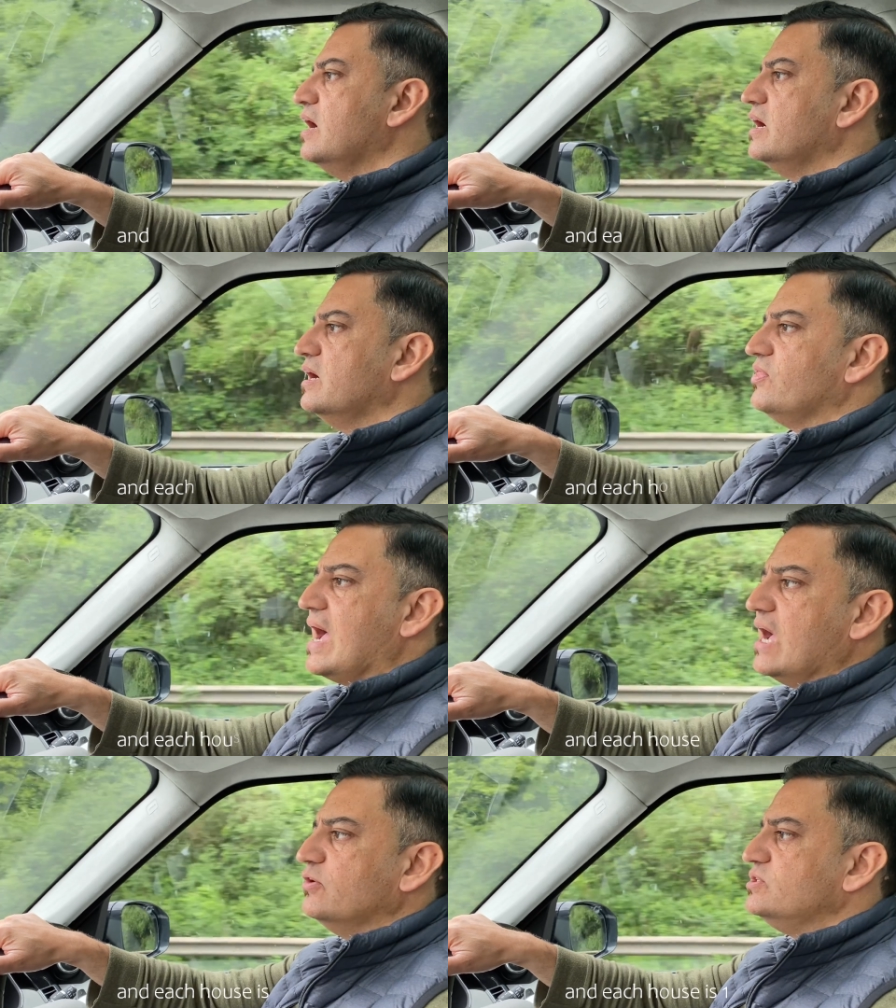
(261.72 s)
Uh,
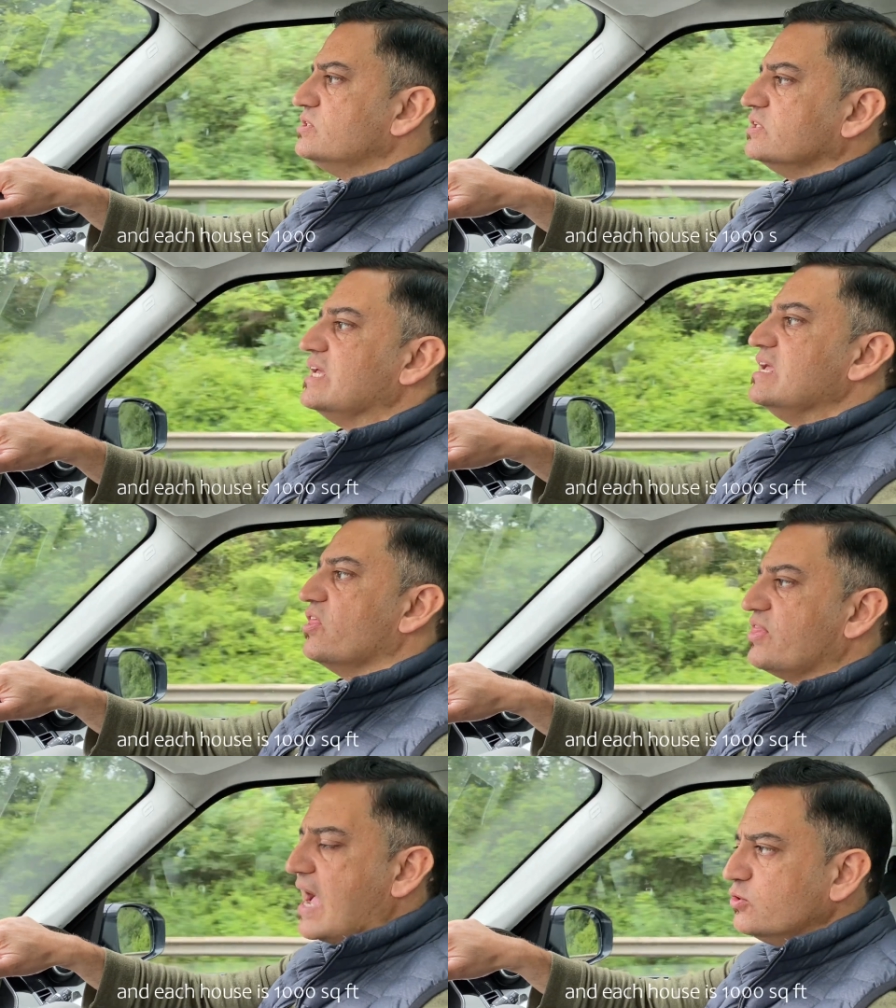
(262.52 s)
the houses are, say,
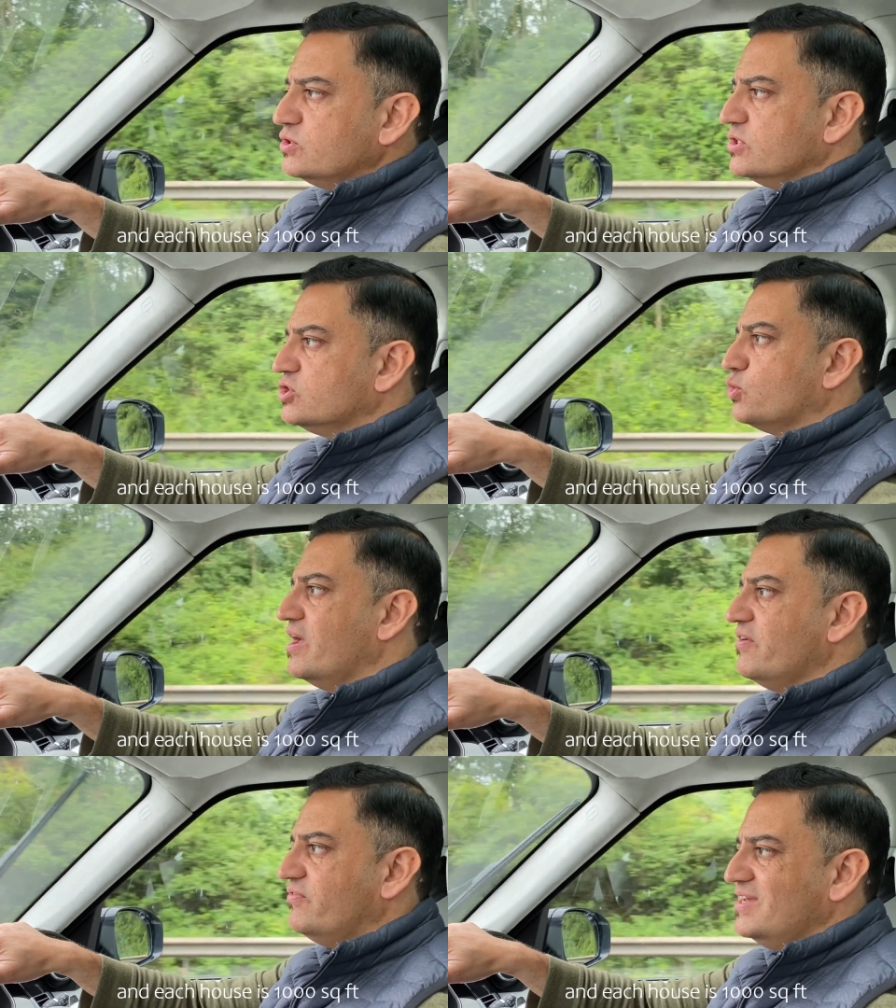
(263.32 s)
a thousand
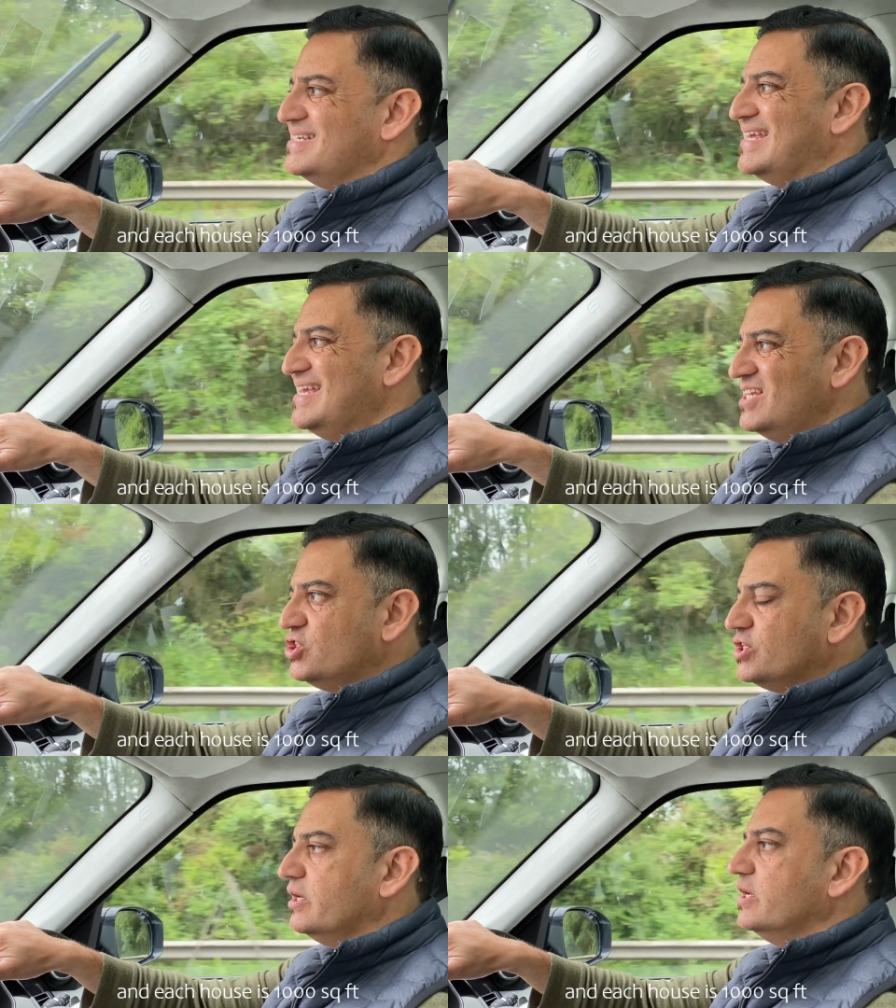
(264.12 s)
square feet
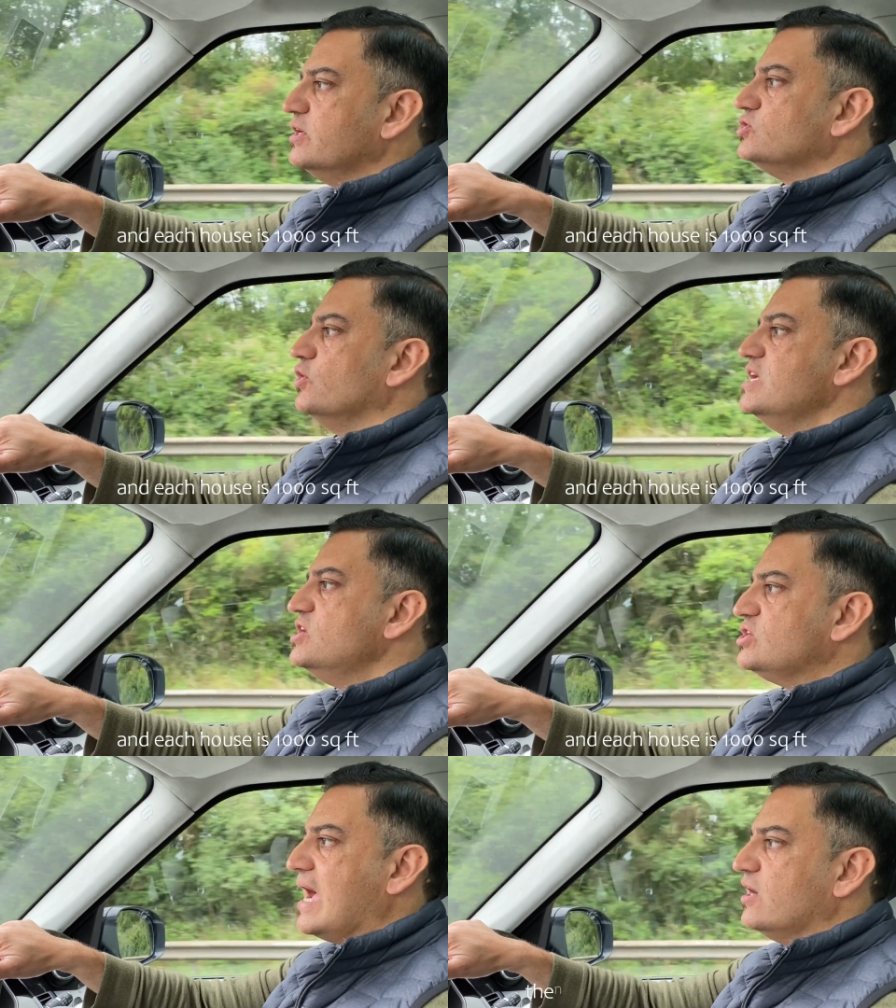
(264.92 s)
each, so
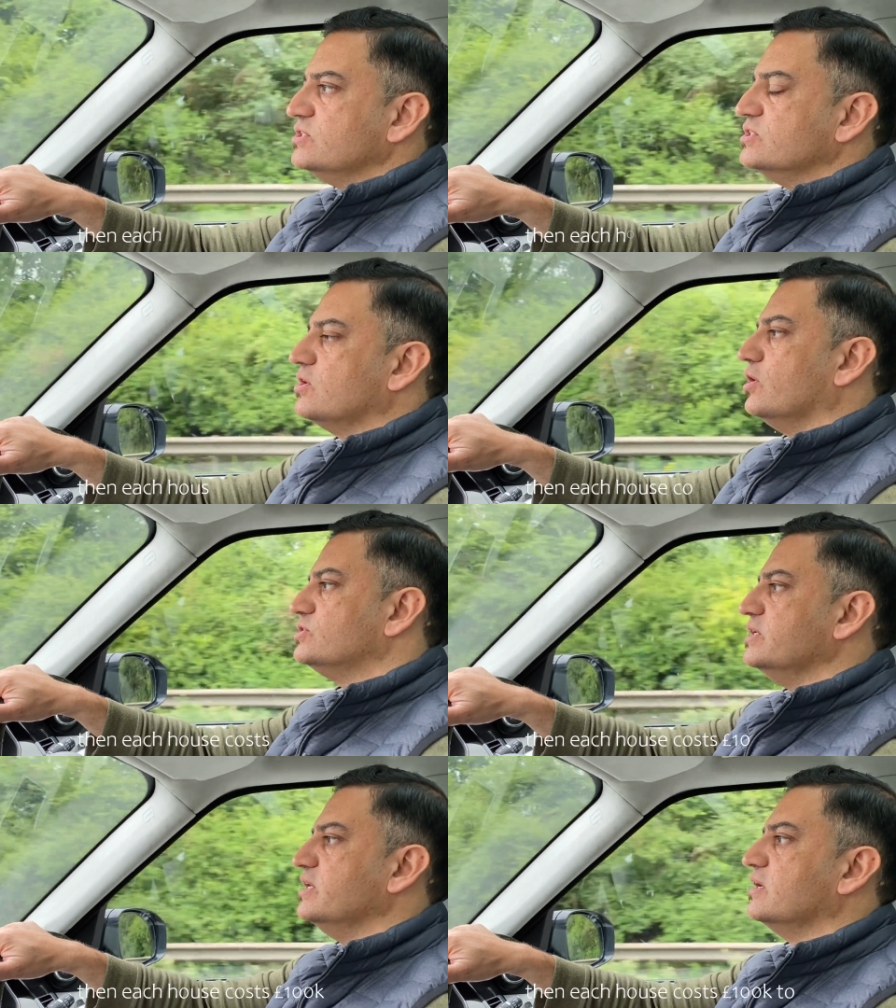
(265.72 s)
each house is
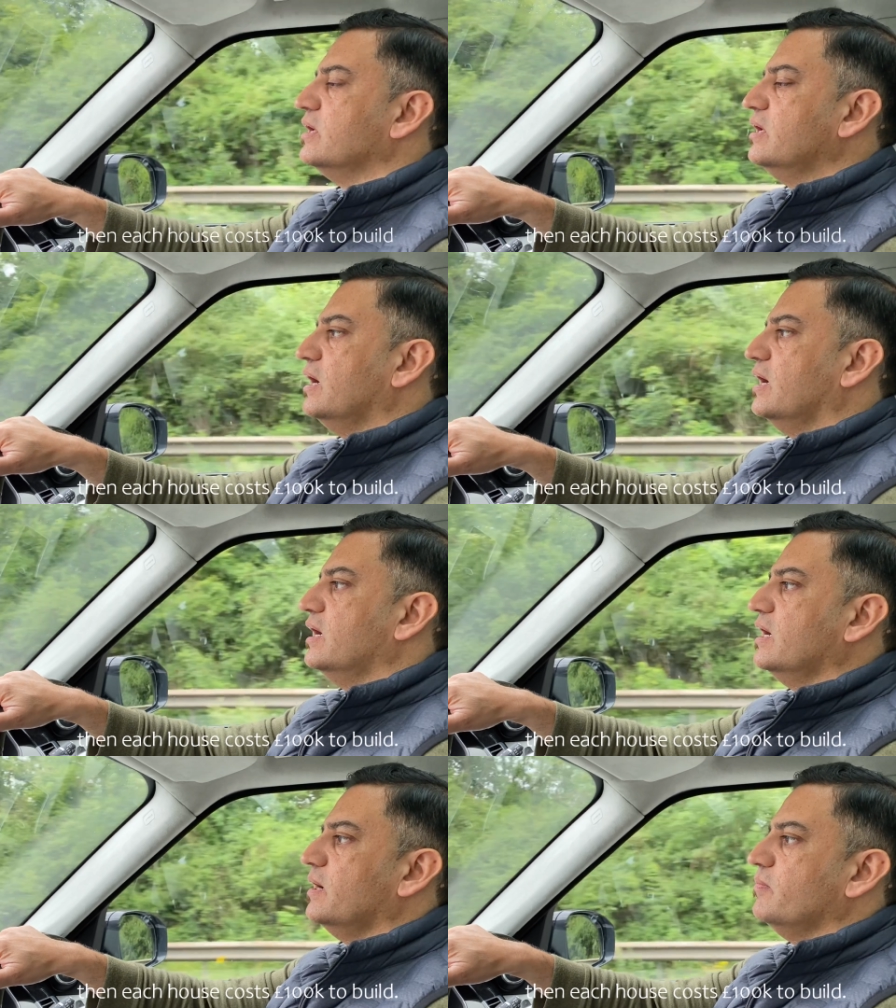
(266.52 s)
costing
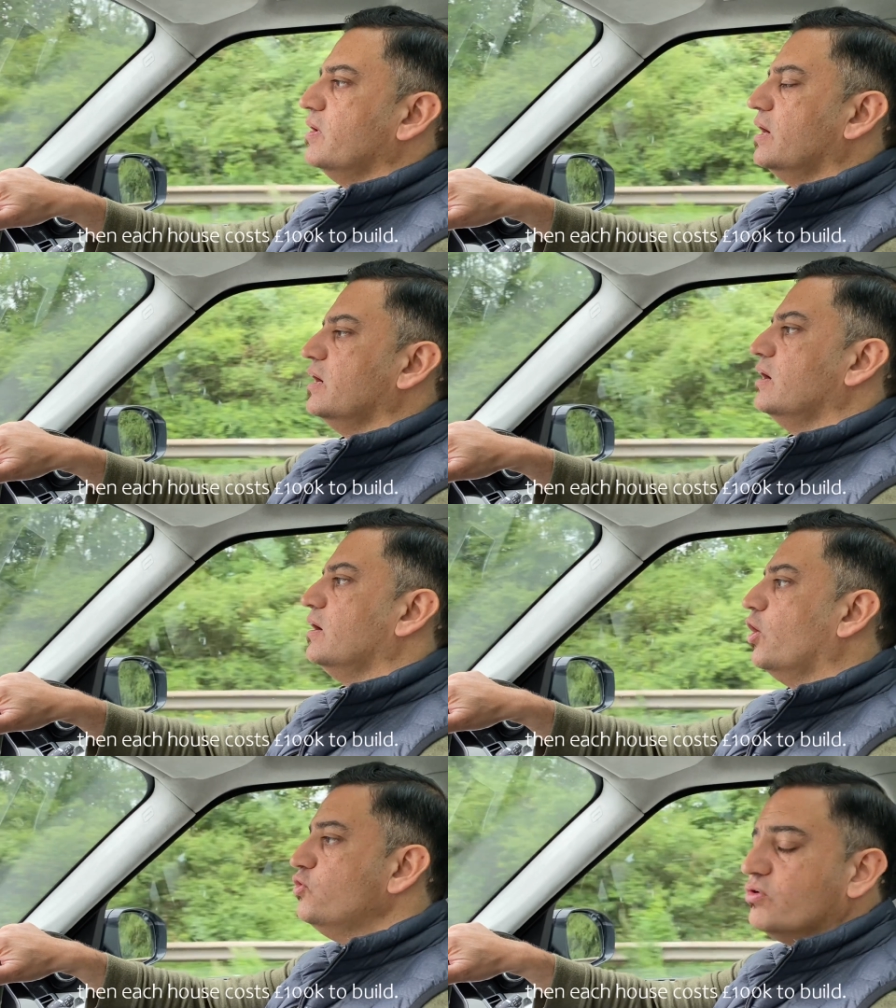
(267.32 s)
um,
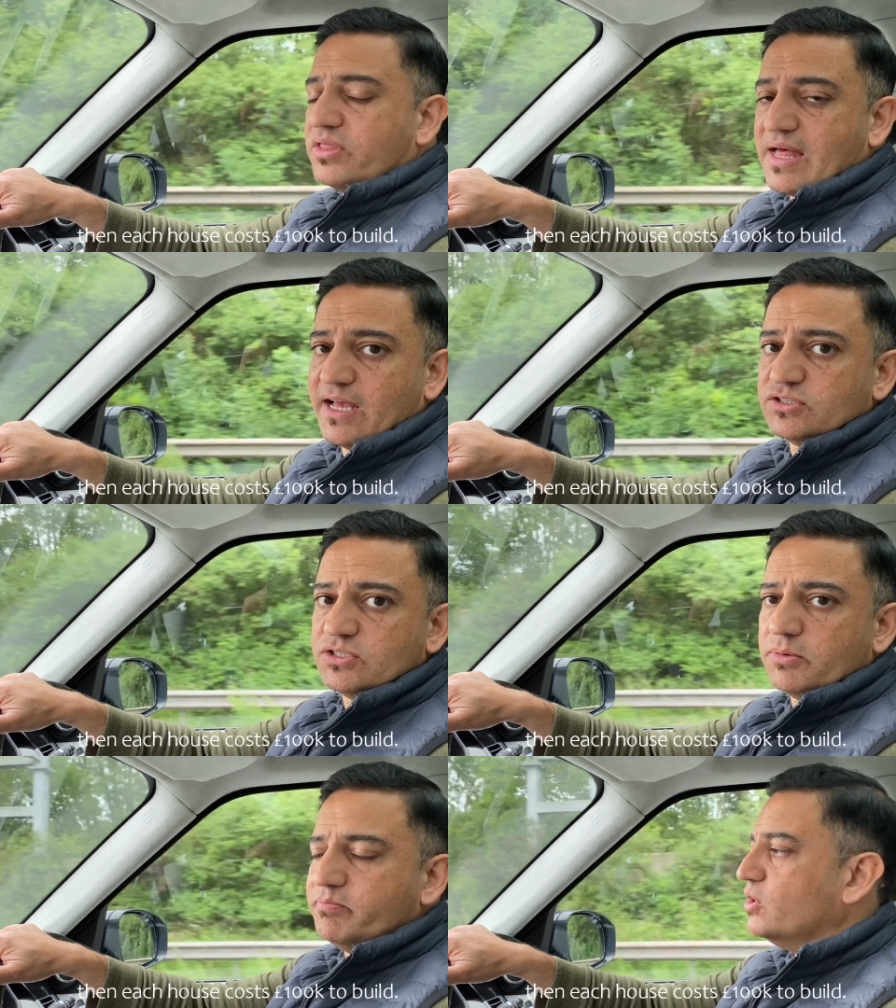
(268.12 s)
a hundred
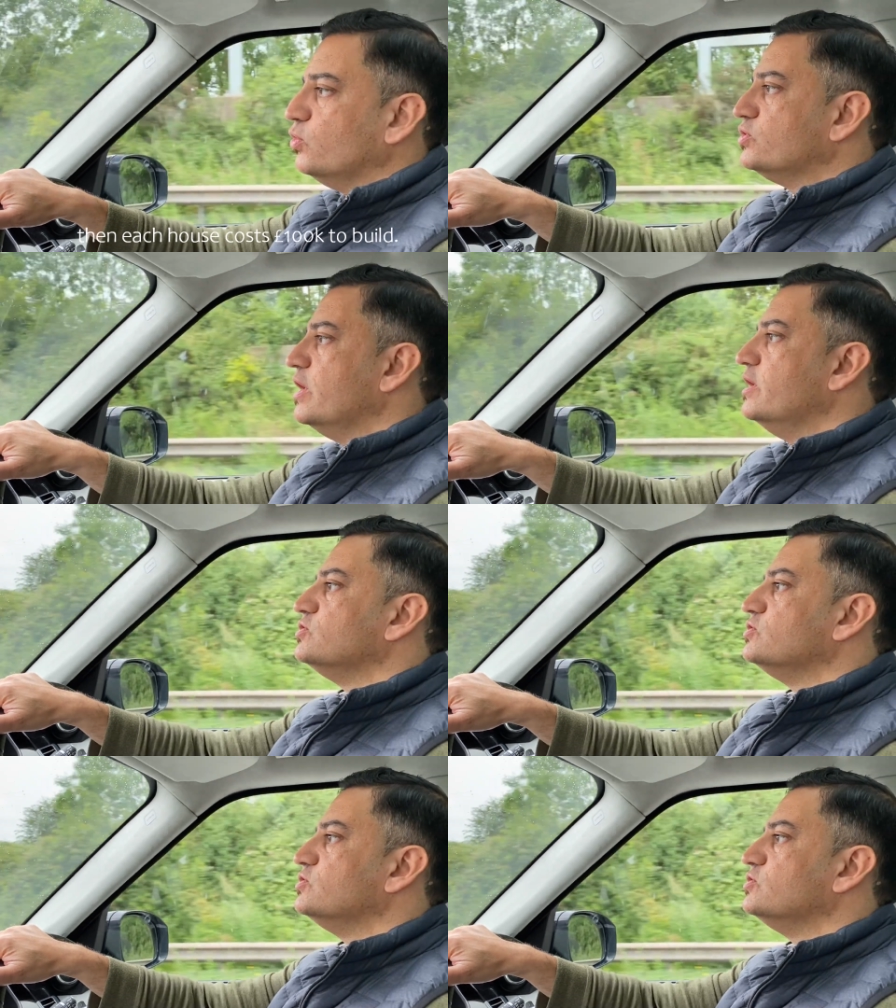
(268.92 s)
thousand to build.